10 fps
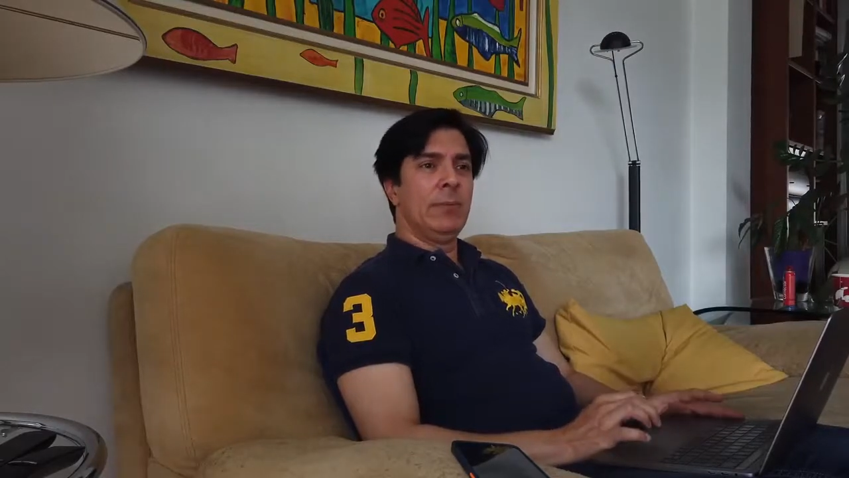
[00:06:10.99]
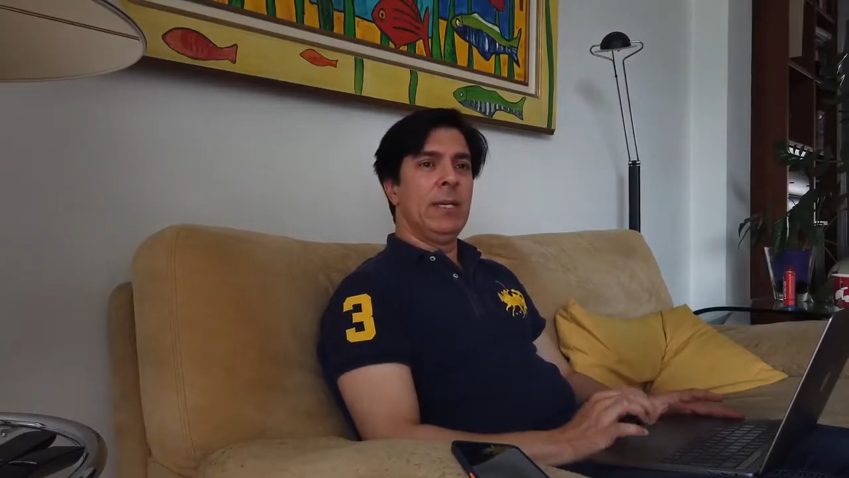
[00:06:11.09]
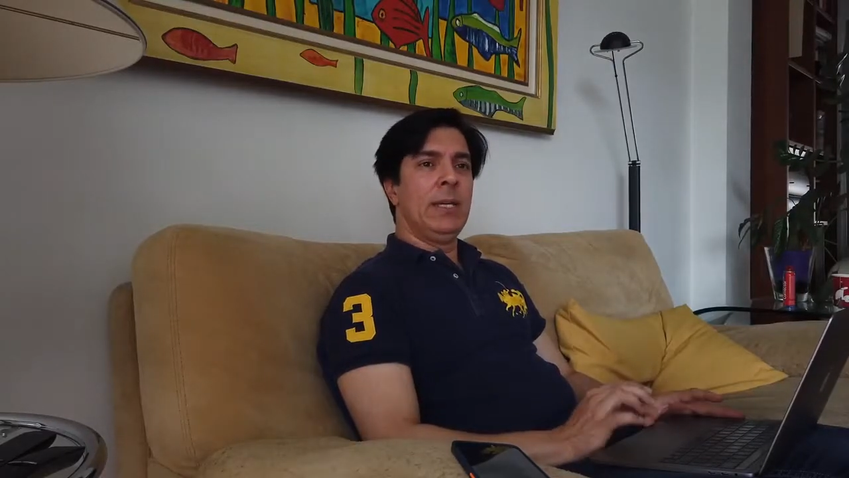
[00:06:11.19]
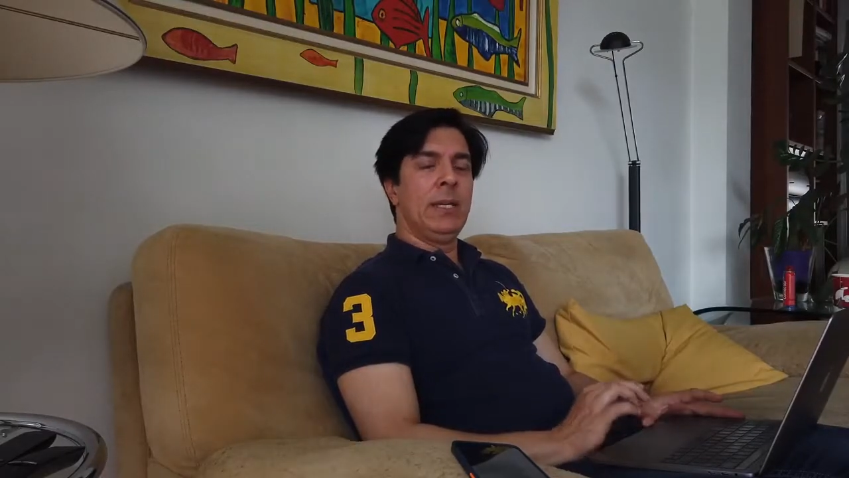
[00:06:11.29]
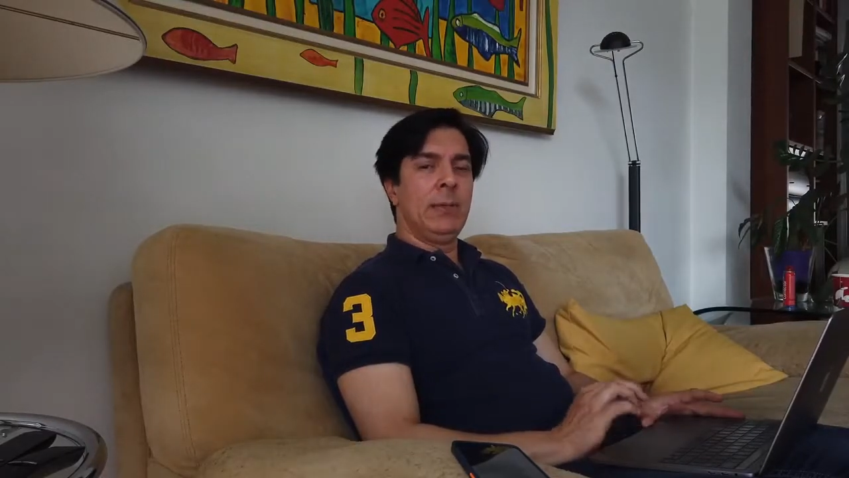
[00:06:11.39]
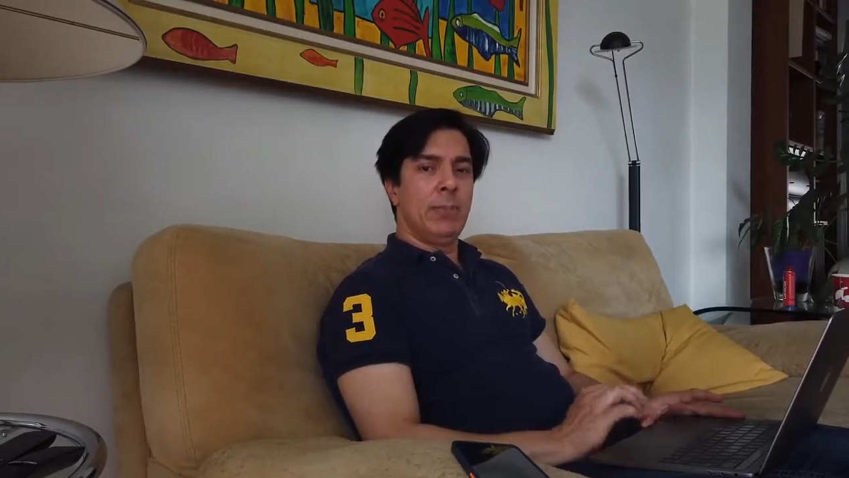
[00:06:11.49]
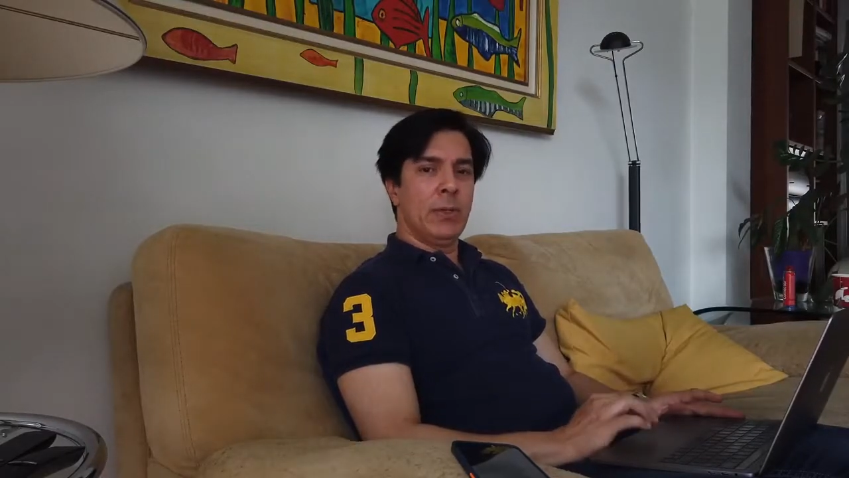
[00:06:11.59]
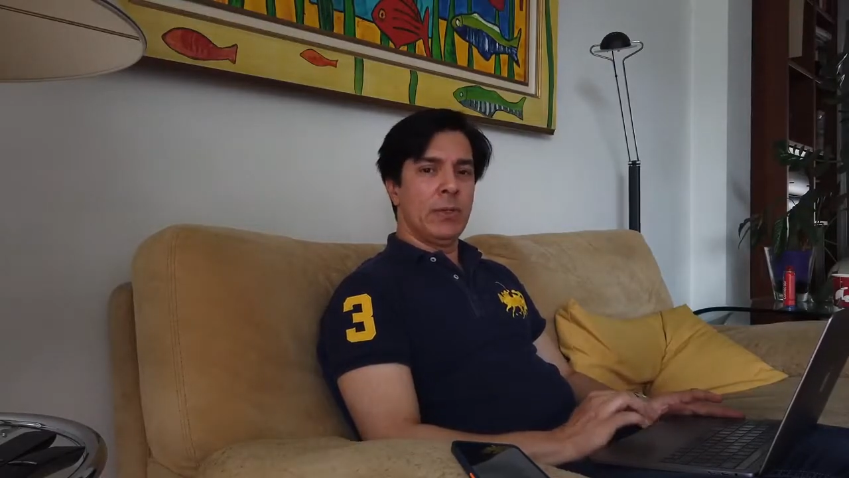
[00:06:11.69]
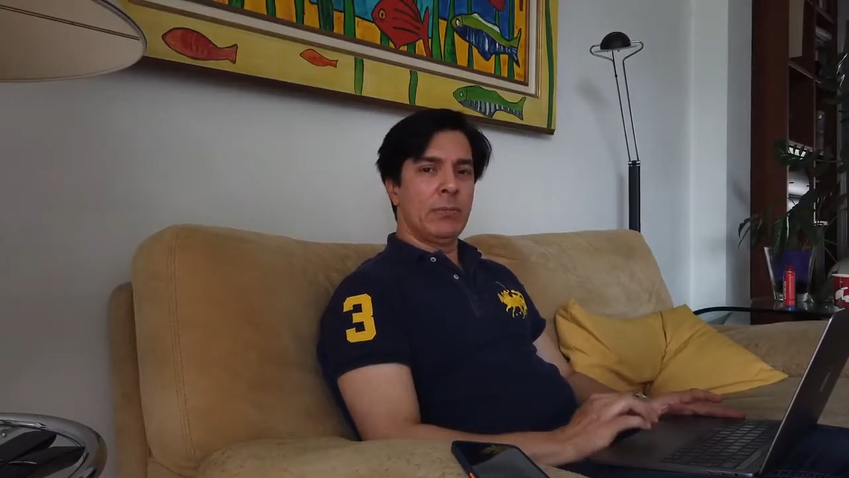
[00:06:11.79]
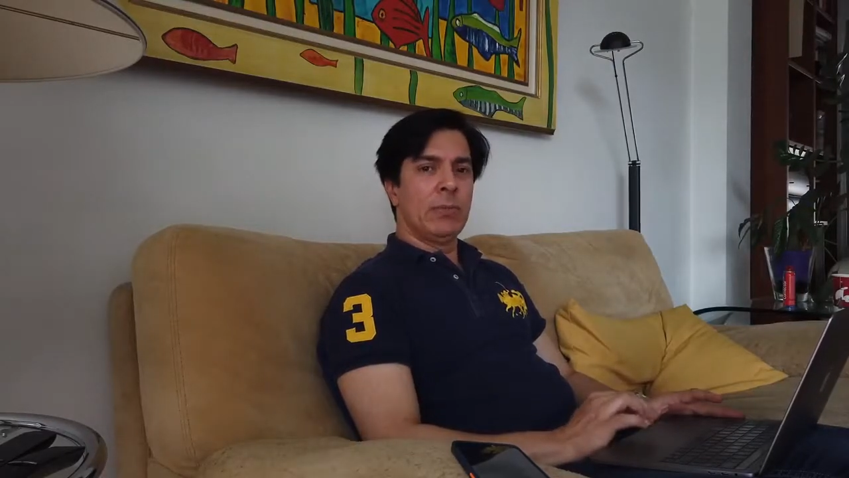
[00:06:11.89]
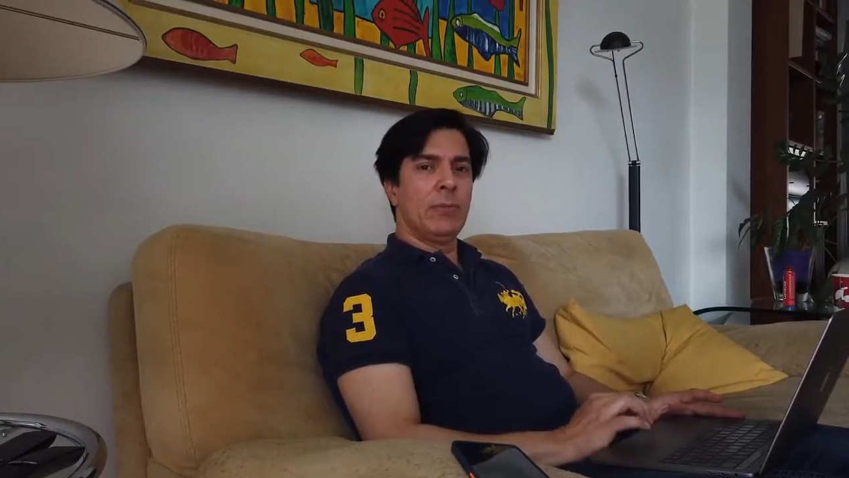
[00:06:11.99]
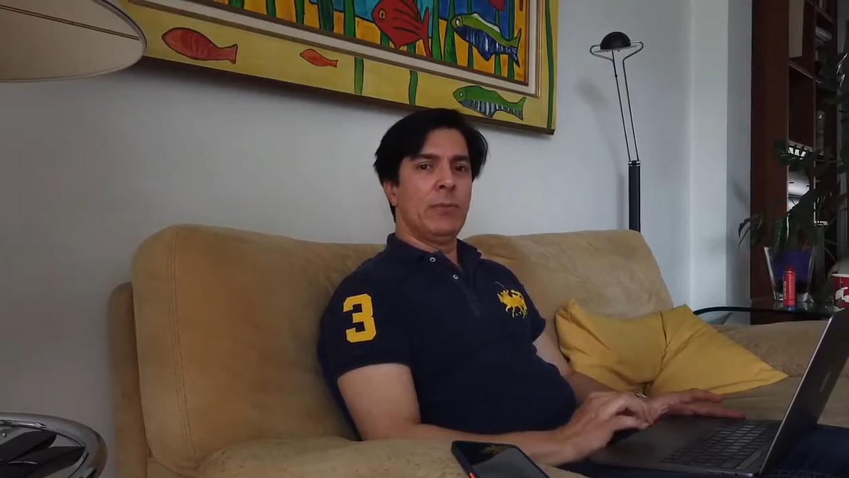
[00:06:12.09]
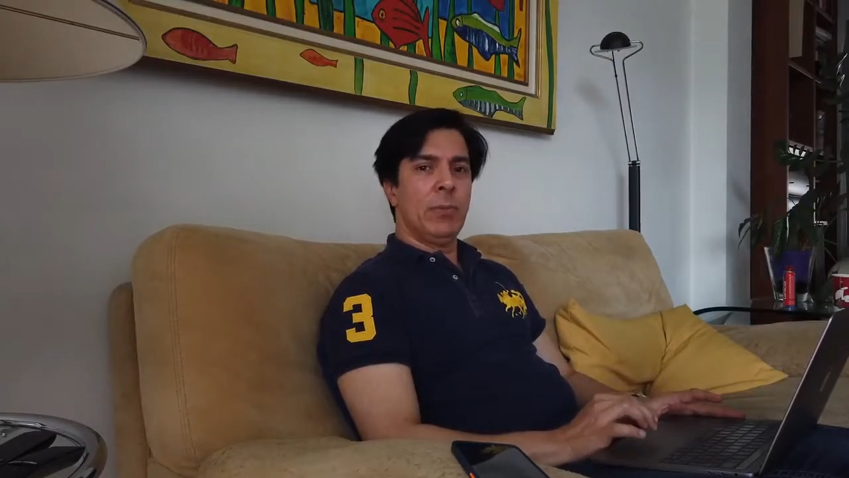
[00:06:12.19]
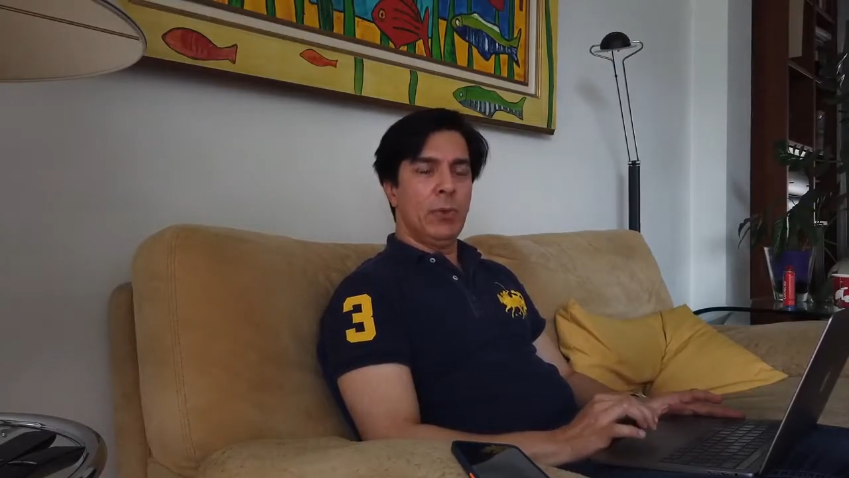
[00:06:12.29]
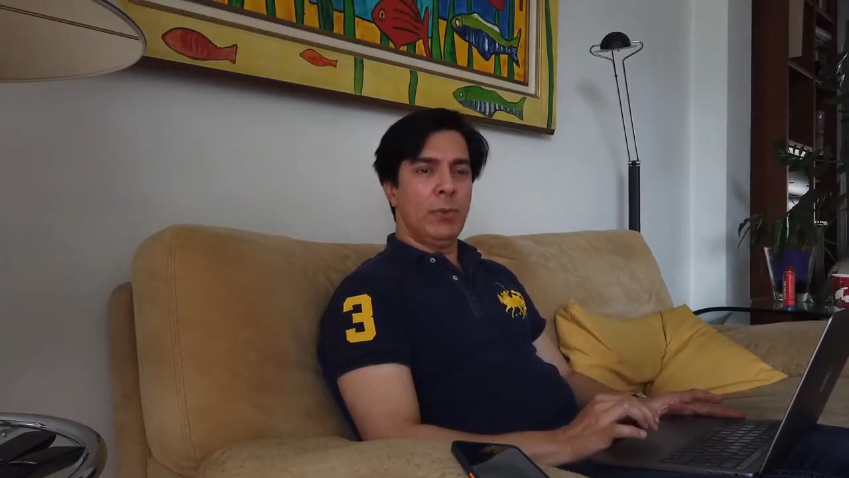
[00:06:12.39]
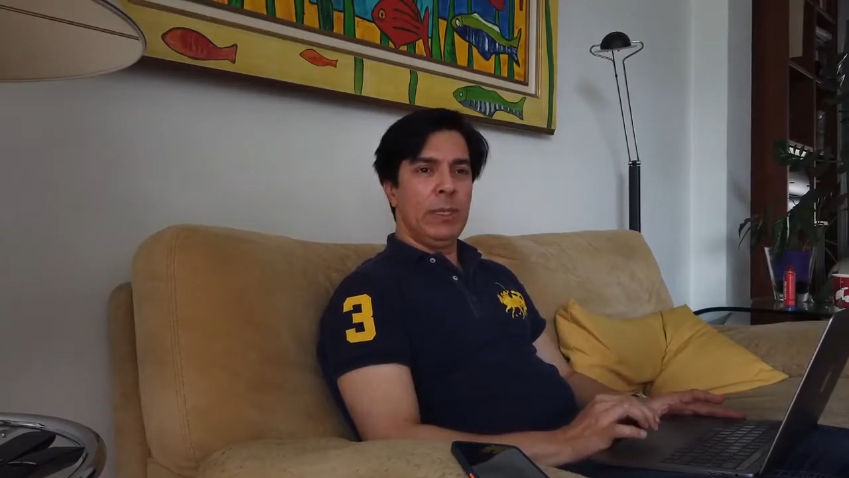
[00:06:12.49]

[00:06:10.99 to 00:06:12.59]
making it impossible for poor